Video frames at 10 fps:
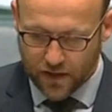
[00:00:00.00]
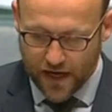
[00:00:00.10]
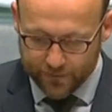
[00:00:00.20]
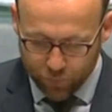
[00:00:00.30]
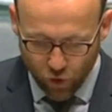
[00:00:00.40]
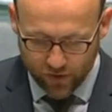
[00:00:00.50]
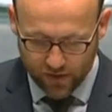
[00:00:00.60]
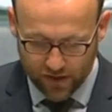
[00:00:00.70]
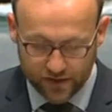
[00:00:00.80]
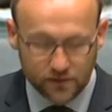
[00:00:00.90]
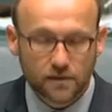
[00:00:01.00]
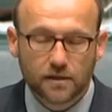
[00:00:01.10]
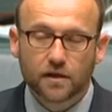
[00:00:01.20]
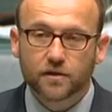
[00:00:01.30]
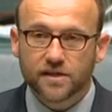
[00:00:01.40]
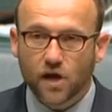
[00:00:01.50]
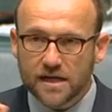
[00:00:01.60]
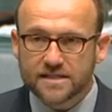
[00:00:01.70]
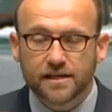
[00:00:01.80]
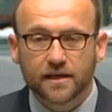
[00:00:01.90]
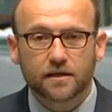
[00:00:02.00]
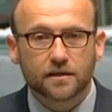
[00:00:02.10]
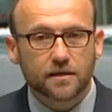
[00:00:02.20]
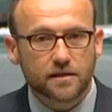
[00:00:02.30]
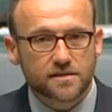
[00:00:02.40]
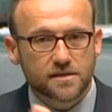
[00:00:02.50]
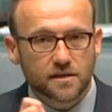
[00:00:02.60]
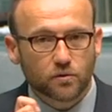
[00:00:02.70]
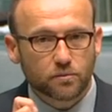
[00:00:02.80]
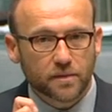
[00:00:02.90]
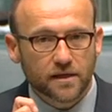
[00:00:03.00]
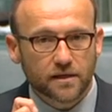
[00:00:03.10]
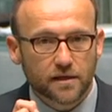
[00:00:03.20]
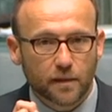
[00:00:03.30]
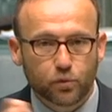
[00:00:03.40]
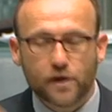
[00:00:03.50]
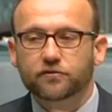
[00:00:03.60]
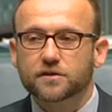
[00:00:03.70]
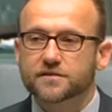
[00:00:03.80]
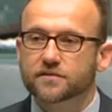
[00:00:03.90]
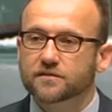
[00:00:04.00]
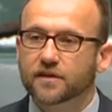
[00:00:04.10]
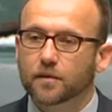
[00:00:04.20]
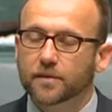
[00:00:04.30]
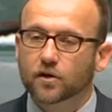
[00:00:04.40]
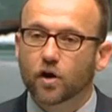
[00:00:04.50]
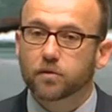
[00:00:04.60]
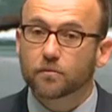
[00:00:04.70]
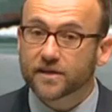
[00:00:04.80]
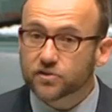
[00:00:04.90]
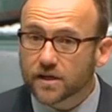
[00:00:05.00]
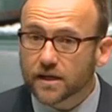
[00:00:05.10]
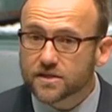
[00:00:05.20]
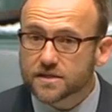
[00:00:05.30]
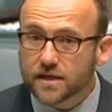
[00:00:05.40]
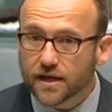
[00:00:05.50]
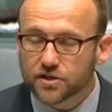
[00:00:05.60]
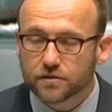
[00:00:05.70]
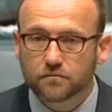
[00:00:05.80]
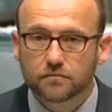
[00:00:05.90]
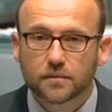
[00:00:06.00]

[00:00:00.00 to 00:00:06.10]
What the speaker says: And importantly, the idea is that there would be a preference for developing complementary legislation